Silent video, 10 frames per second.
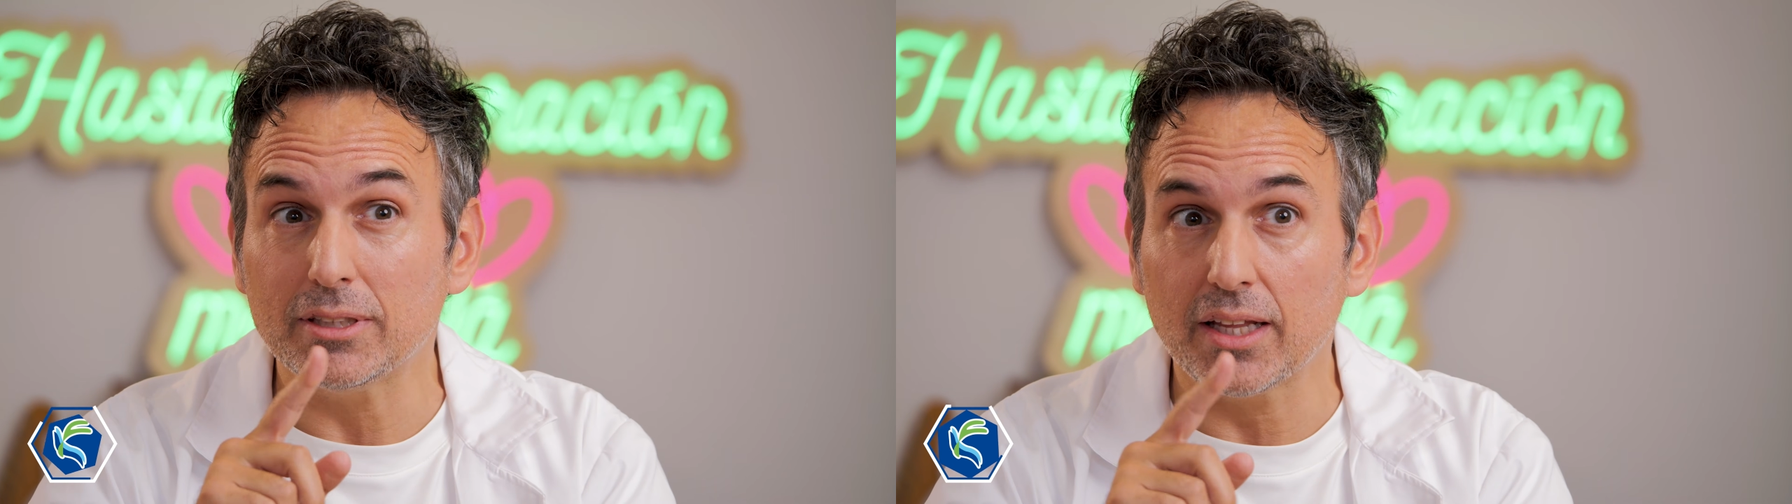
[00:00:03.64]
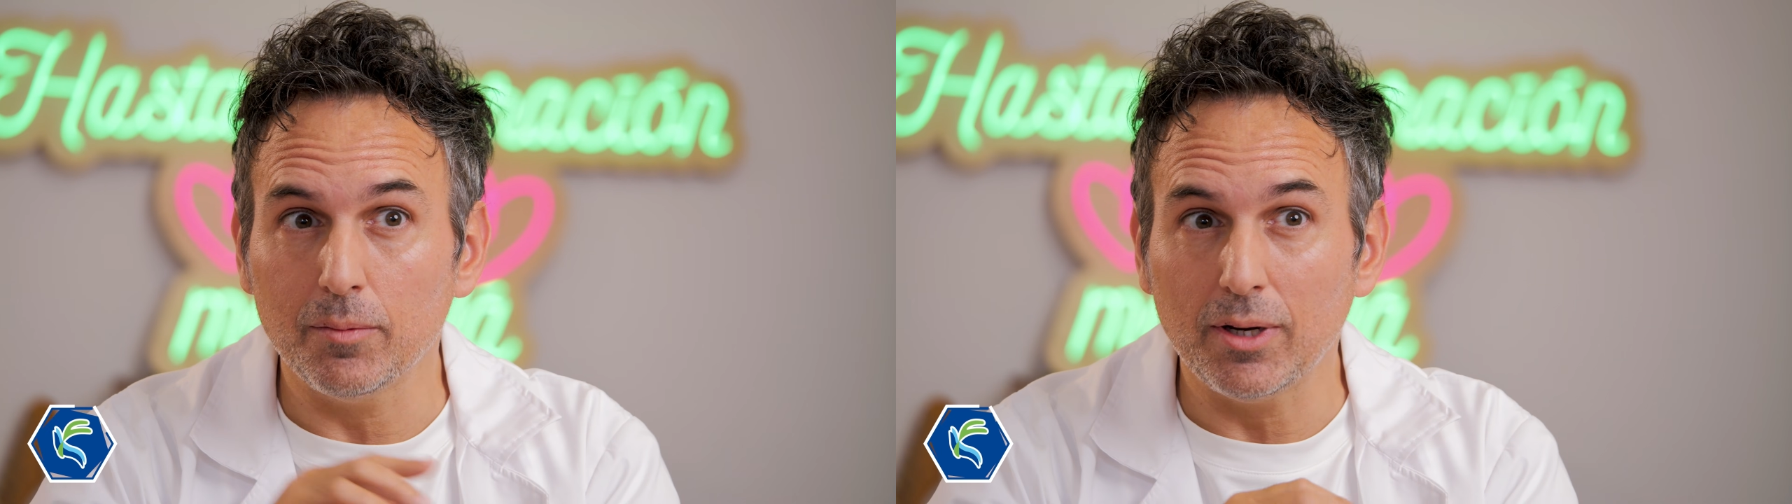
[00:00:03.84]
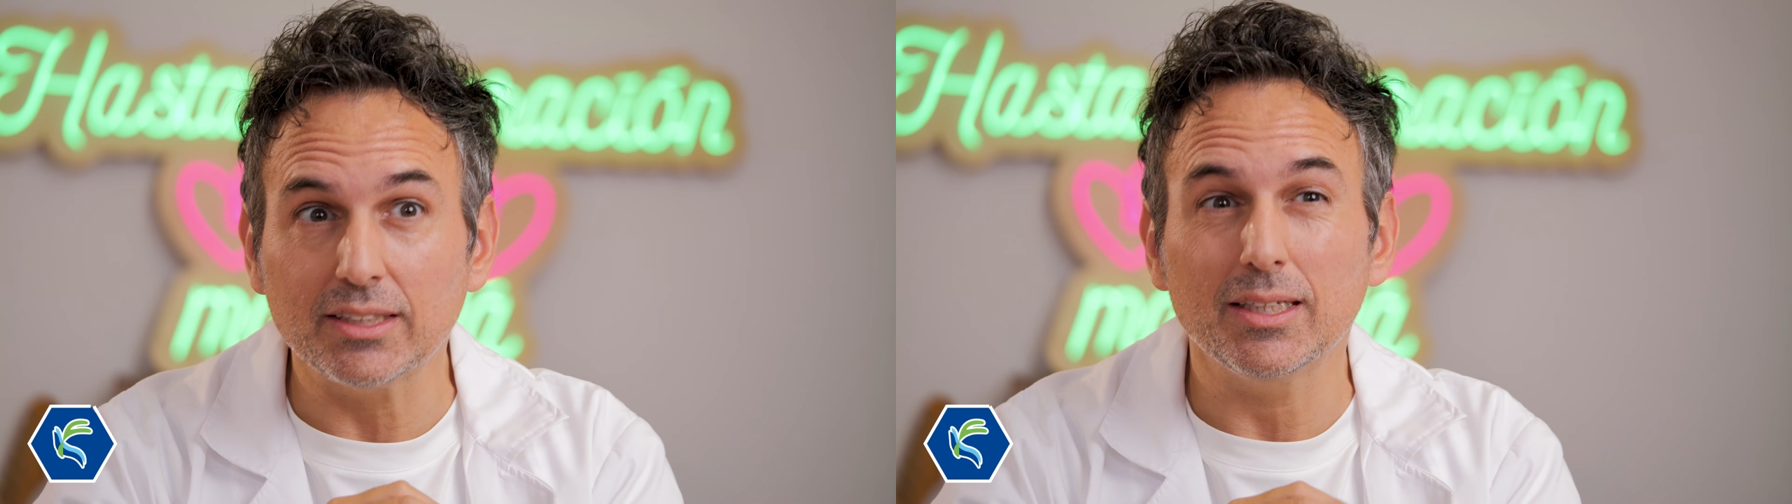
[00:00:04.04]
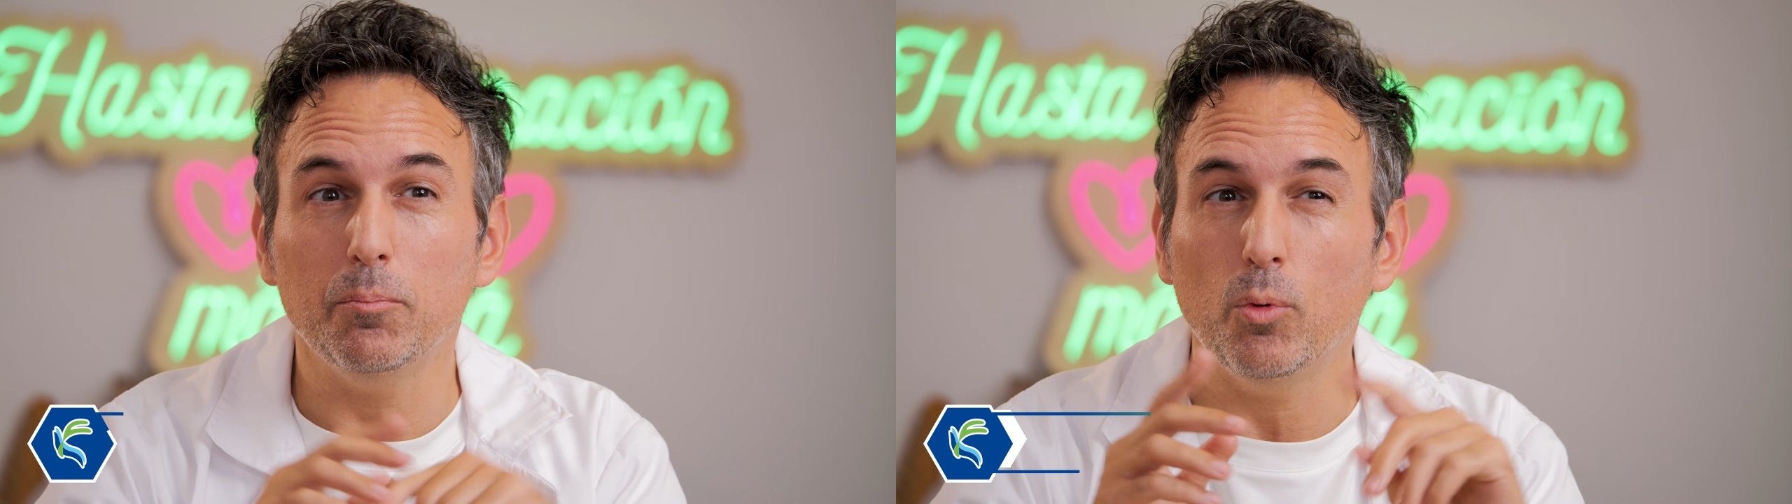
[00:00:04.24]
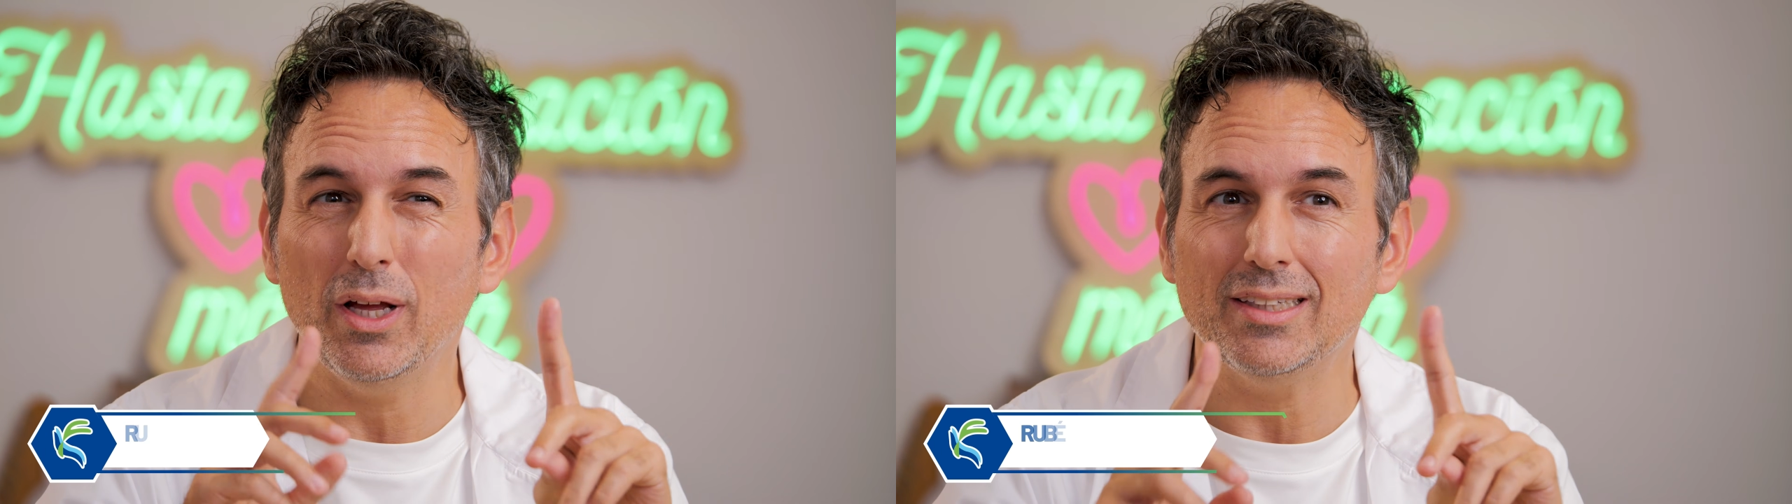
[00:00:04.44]
Also,
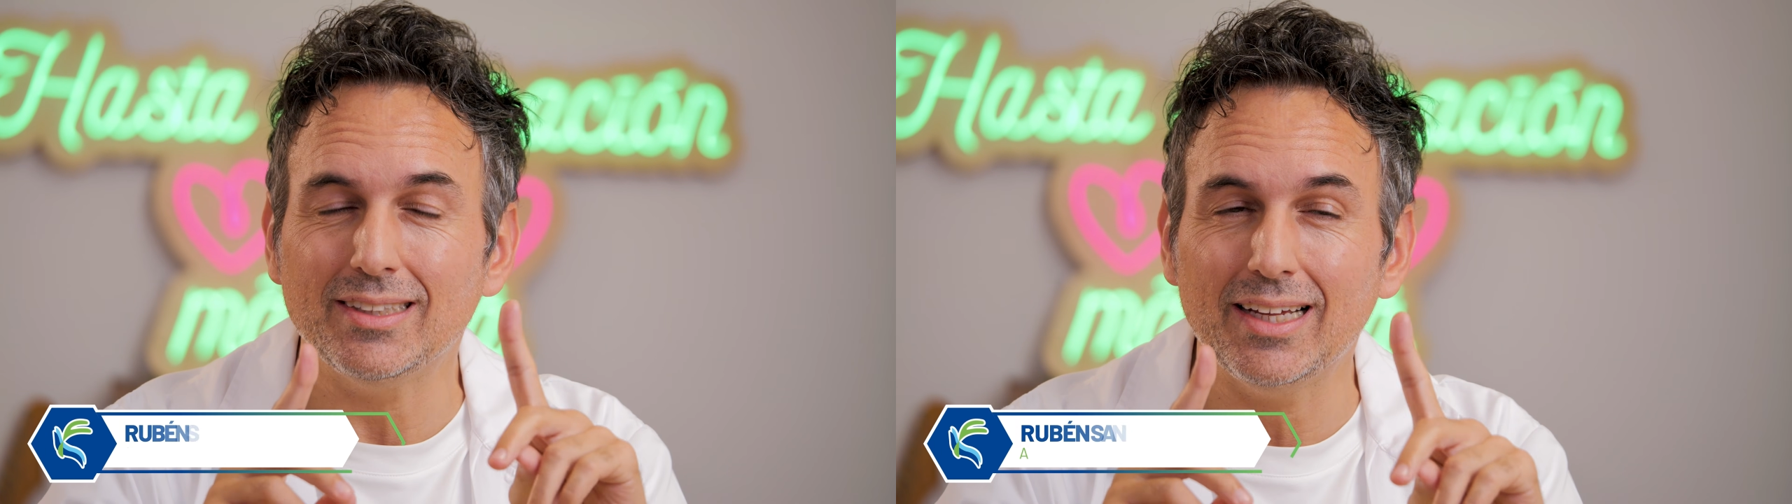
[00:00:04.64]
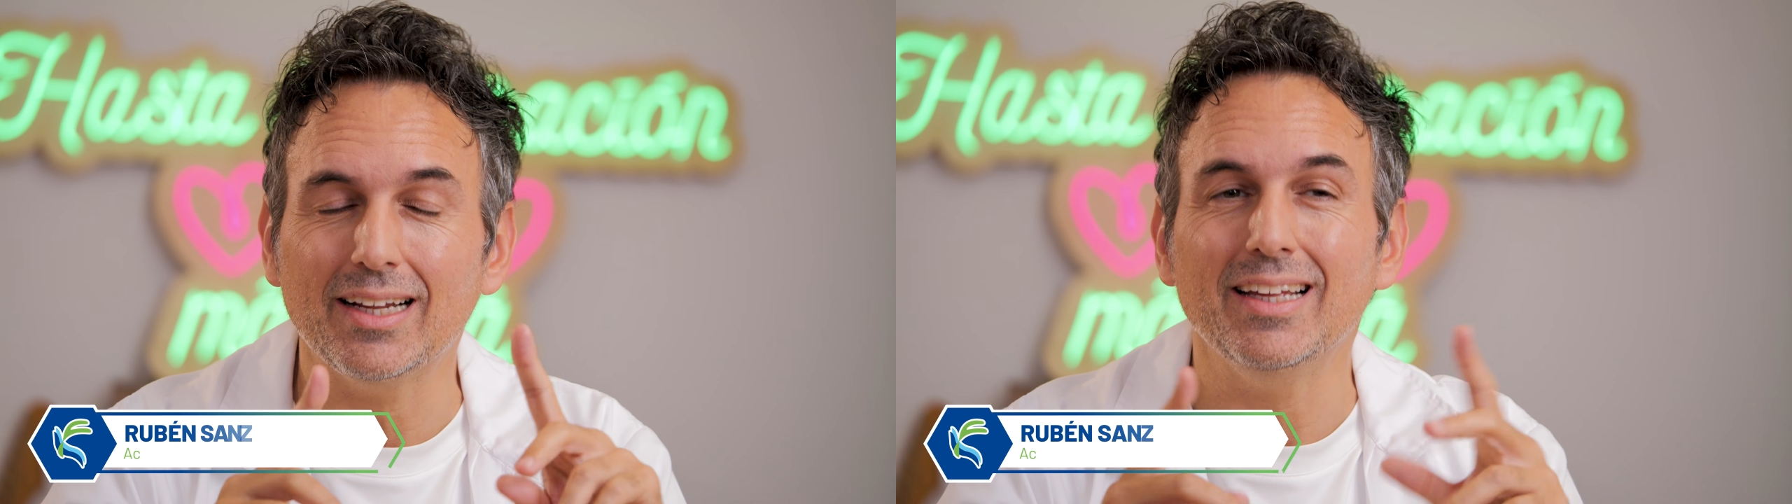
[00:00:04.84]
did you know